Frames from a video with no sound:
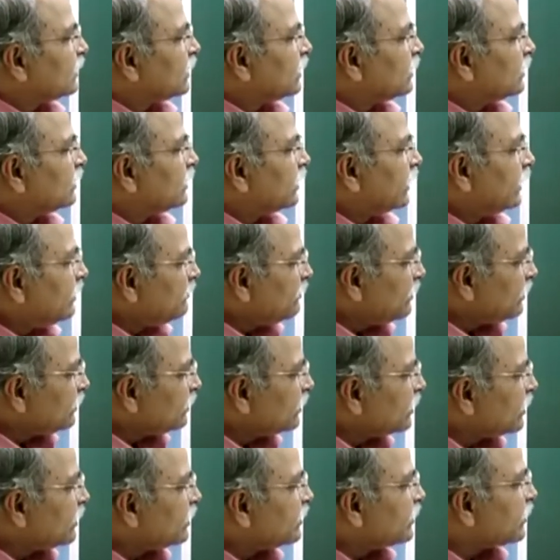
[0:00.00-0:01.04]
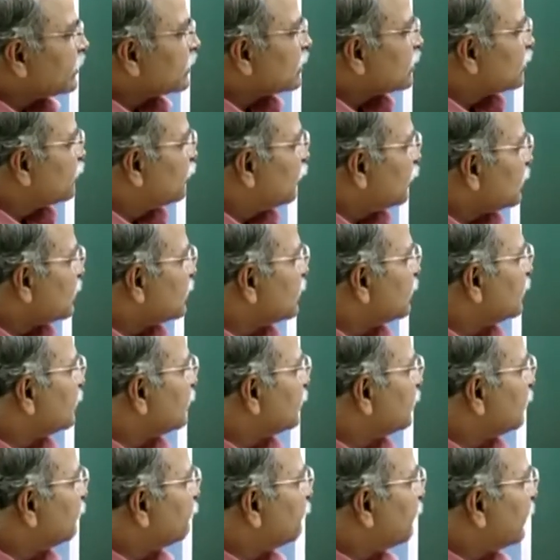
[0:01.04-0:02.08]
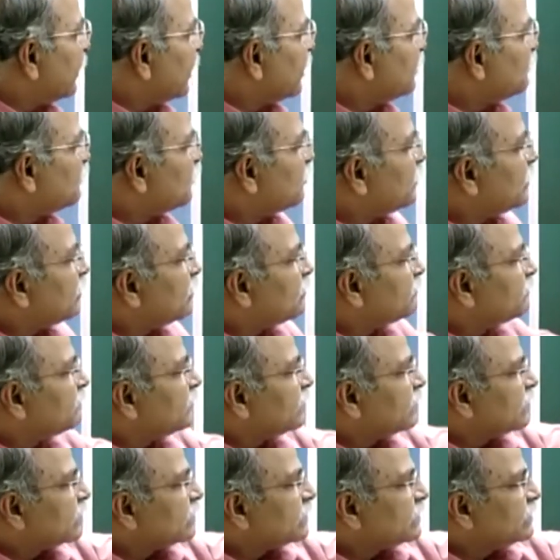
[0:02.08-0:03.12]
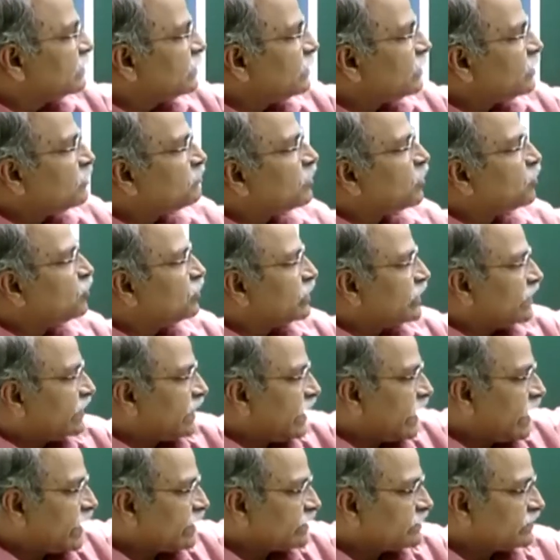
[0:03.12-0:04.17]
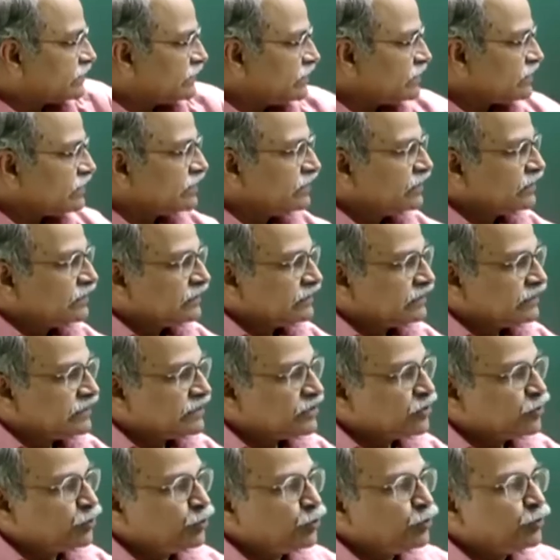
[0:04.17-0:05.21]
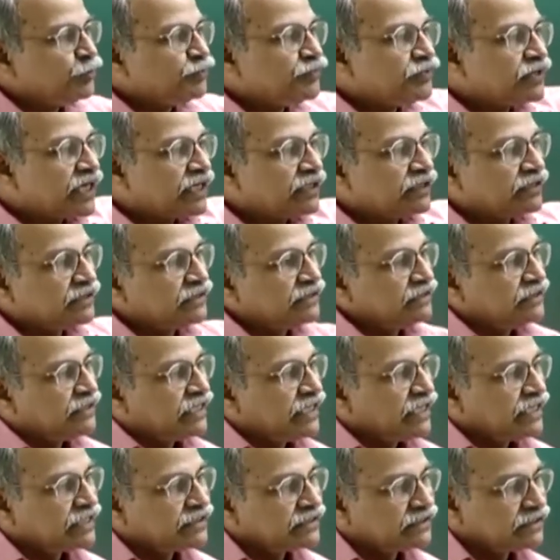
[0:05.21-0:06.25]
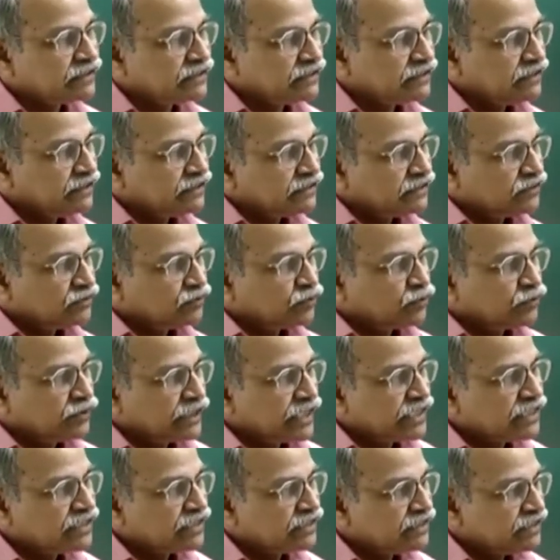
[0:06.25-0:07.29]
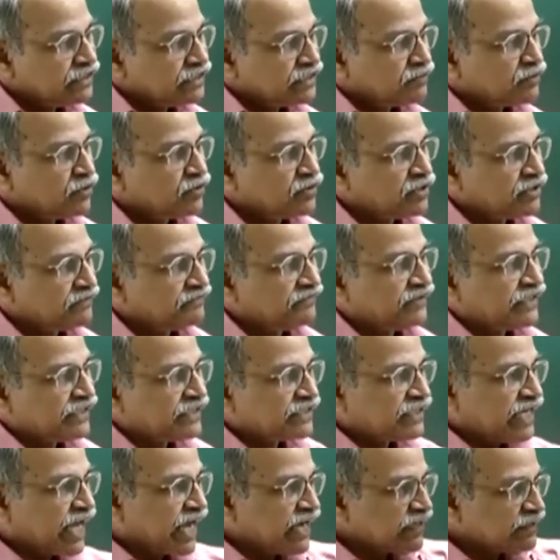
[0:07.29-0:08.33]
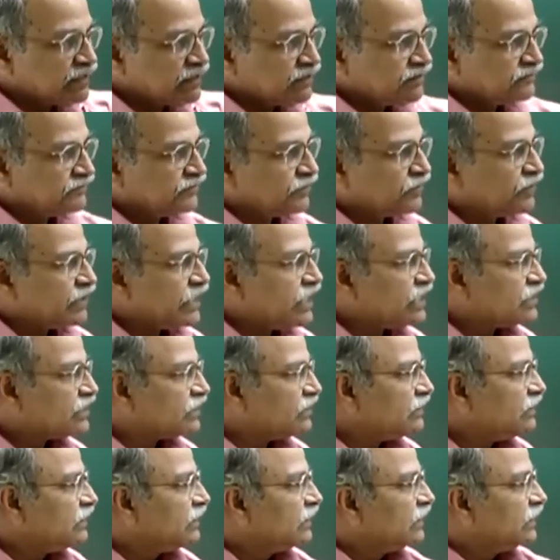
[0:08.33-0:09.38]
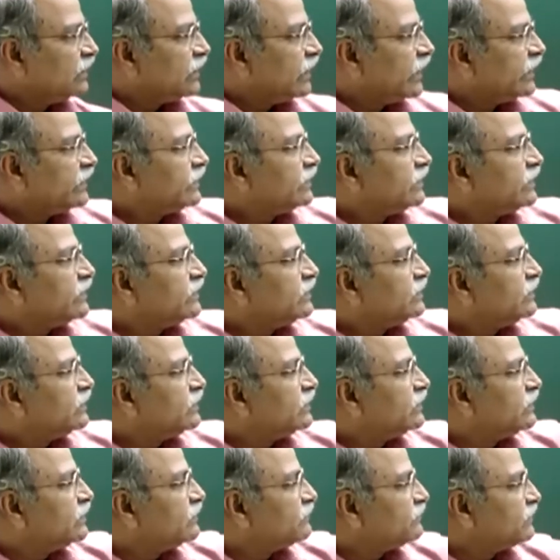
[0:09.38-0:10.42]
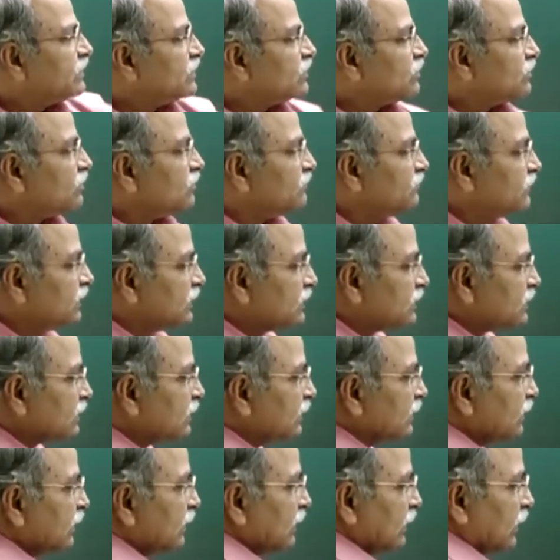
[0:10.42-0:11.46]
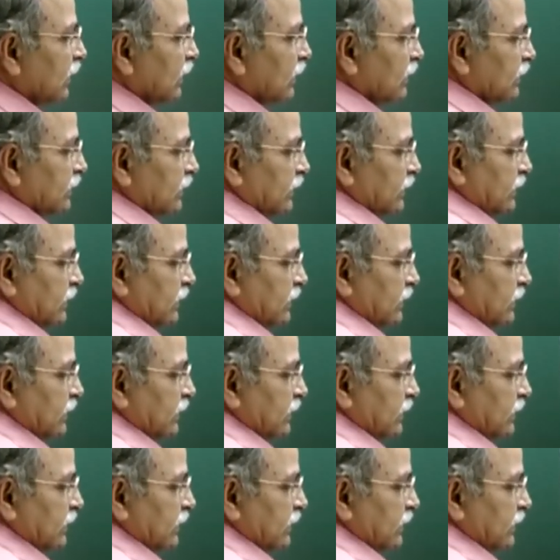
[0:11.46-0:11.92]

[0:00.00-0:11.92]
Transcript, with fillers: uh, elementary textbooks define moment of inertia about an axis. They assume that the x this rotation is about a fixed axis of rotation and then the definition of this i